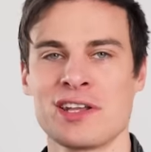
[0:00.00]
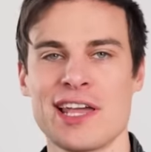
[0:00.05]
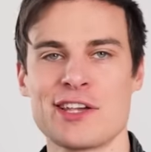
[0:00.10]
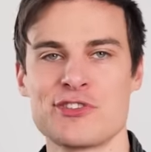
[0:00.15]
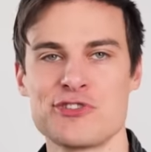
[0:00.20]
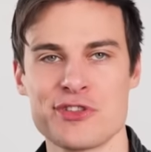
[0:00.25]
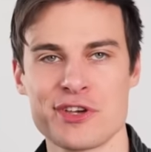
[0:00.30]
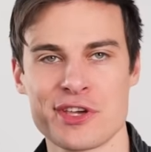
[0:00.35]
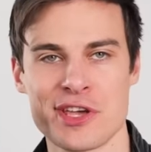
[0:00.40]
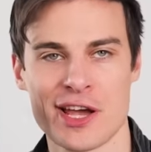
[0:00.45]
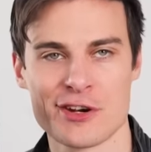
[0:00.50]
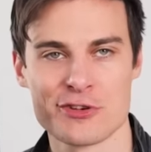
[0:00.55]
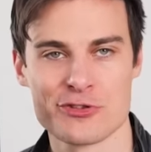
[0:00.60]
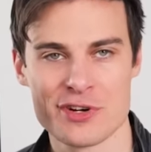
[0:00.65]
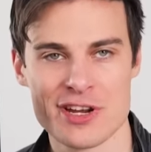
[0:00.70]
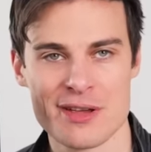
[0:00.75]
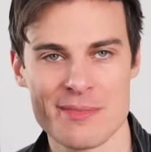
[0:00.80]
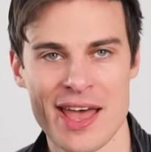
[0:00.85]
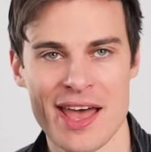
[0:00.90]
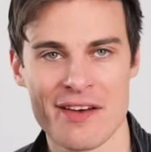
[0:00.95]
and lecture the
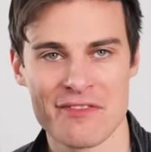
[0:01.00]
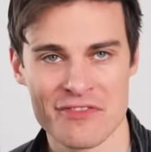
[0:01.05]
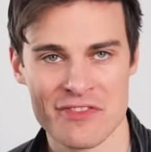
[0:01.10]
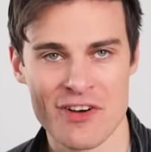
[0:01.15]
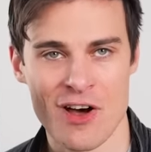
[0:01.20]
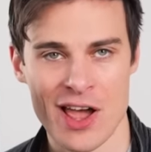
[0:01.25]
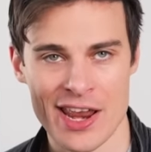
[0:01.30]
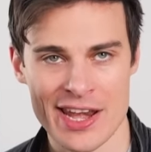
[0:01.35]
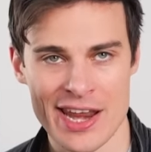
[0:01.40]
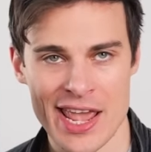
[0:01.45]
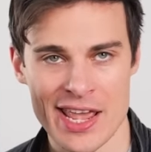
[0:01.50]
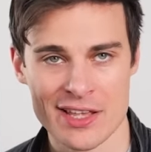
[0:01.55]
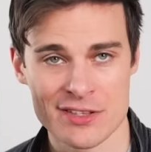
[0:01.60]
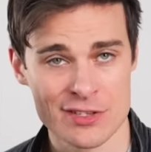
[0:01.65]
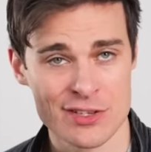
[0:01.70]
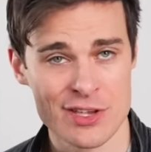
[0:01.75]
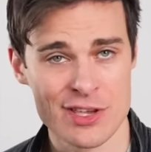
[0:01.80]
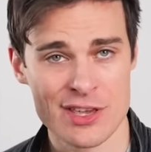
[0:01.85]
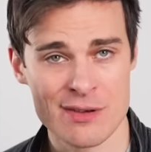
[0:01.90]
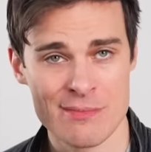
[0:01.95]
country about
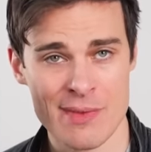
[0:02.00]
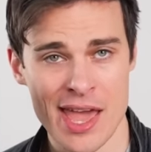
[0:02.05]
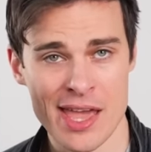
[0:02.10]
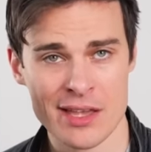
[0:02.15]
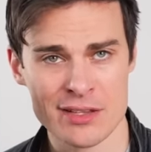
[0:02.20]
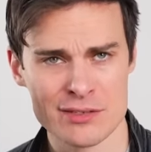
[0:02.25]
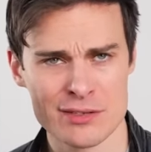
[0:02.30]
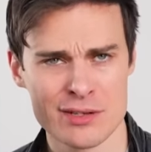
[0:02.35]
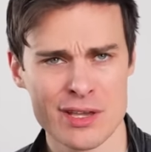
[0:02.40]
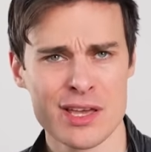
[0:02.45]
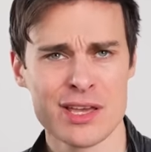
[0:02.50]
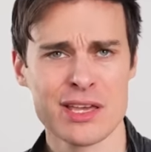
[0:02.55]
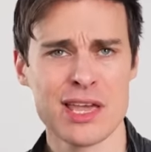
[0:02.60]
finance, do you, Max?